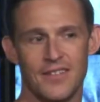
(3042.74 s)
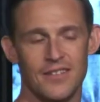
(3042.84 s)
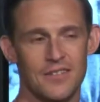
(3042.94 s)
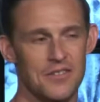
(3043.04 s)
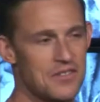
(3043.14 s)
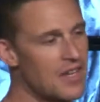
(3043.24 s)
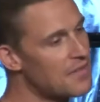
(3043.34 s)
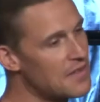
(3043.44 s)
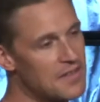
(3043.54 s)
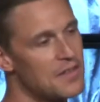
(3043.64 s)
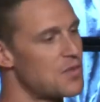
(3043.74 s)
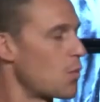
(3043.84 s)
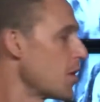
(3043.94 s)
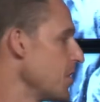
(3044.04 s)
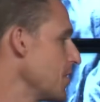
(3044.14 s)
There's nothing in this
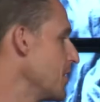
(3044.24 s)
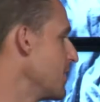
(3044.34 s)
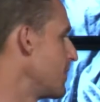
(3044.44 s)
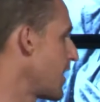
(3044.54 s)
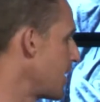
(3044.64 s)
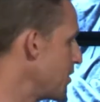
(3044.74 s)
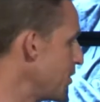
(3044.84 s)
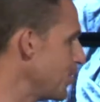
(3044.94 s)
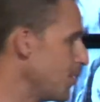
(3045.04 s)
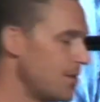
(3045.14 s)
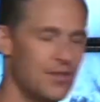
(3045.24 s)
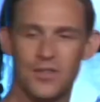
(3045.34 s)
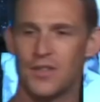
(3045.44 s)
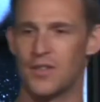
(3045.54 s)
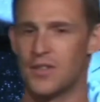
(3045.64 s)
world that can do
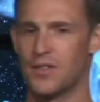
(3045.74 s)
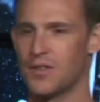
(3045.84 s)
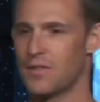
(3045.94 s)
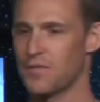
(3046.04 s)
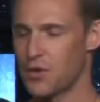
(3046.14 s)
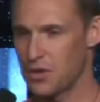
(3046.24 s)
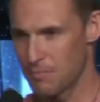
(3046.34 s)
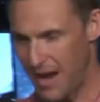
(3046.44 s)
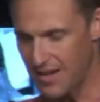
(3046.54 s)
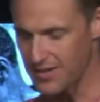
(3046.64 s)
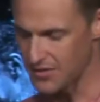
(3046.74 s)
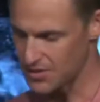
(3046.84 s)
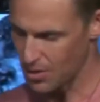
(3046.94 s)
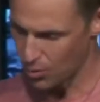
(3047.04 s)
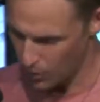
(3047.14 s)
for your mind and
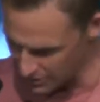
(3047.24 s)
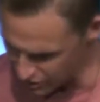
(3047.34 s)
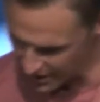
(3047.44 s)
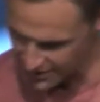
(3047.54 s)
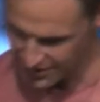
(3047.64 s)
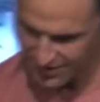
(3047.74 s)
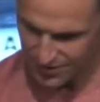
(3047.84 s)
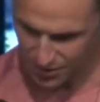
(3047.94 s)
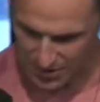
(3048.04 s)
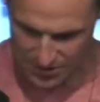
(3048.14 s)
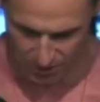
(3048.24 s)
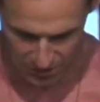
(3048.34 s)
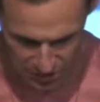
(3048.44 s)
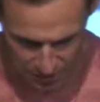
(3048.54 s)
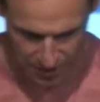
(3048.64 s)
soul what Jesus, through his Holy
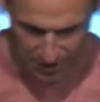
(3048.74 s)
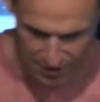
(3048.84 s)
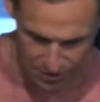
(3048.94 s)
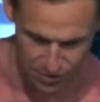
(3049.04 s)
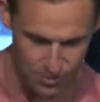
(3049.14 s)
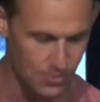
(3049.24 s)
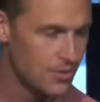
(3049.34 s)
Spirit, can do.